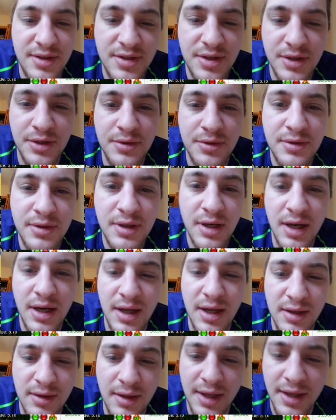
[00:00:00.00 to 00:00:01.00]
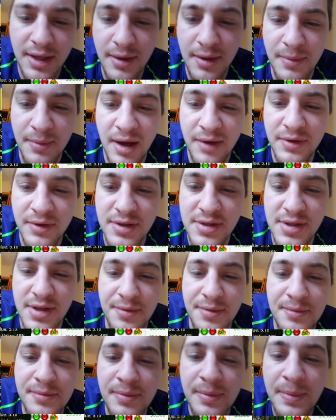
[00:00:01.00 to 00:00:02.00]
So like him obviously.